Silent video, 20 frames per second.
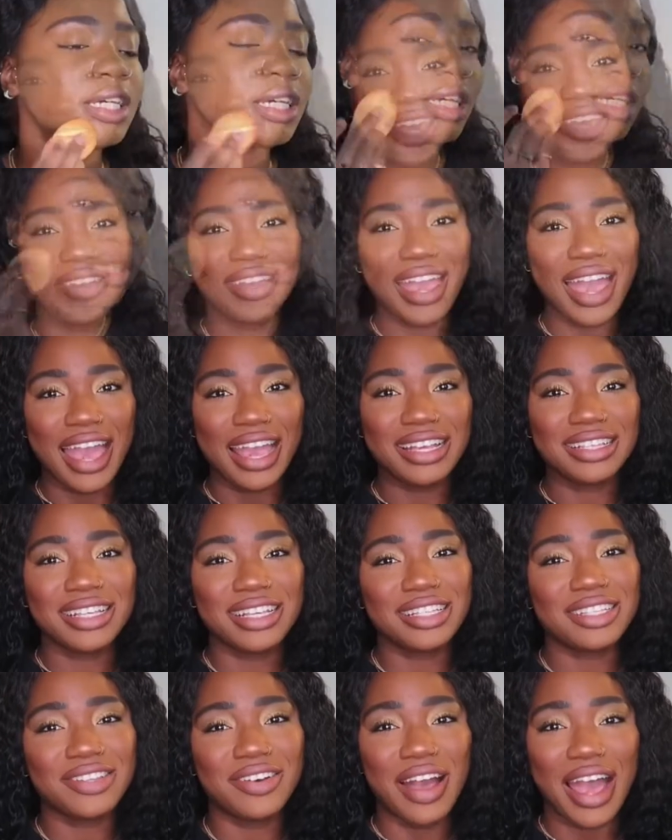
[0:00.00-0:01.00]
Okay, you
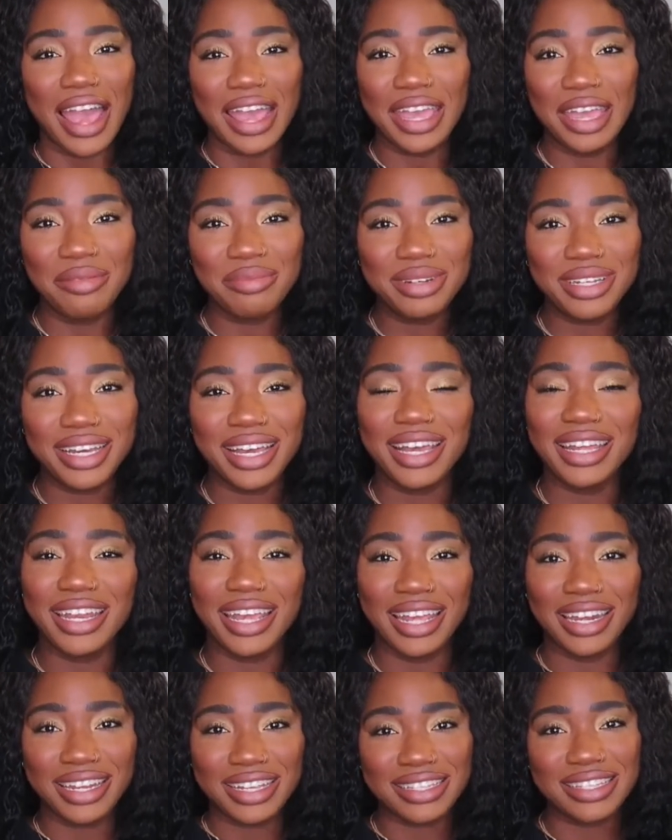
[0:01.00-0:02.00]
guys, so I am done,
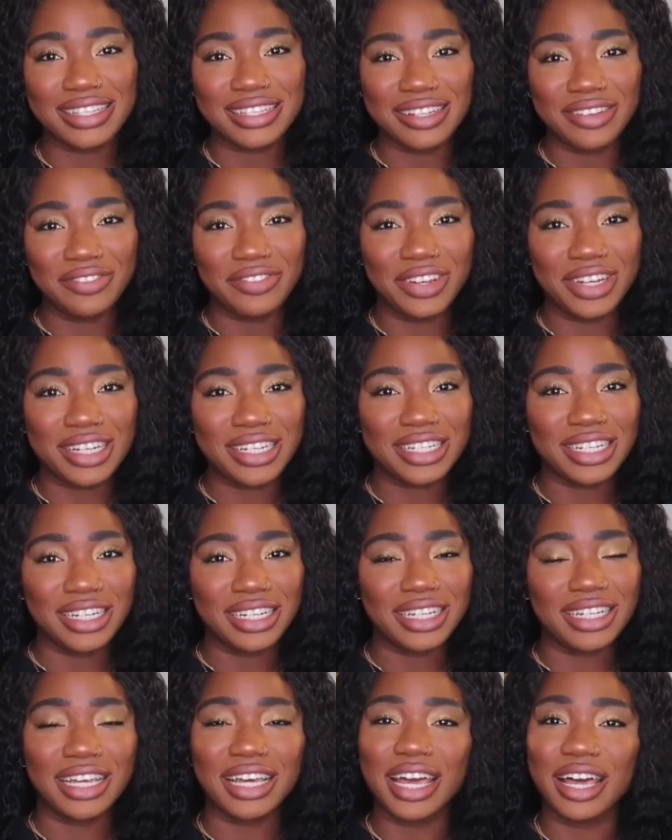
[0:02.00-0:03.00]
and this is the finishing
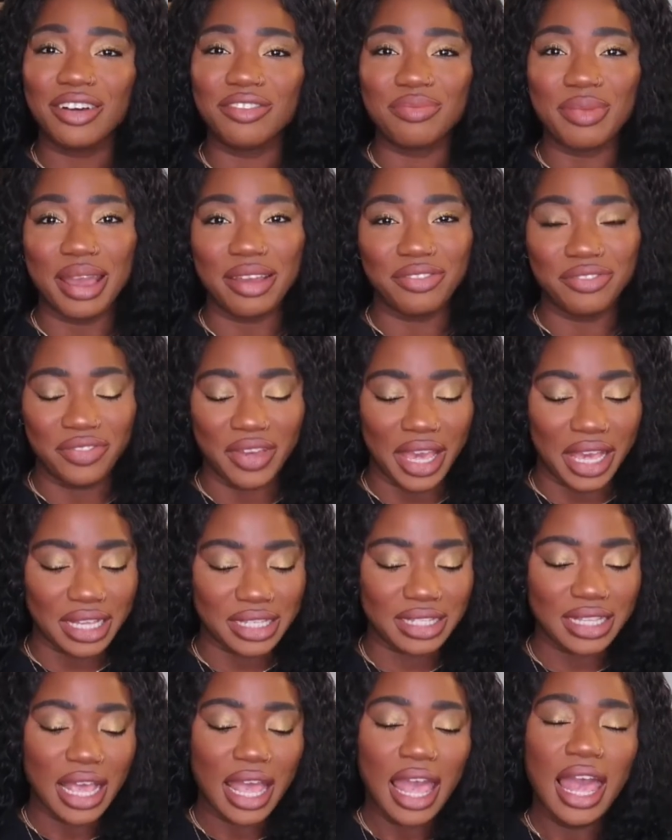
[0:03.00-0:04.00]
look of my face.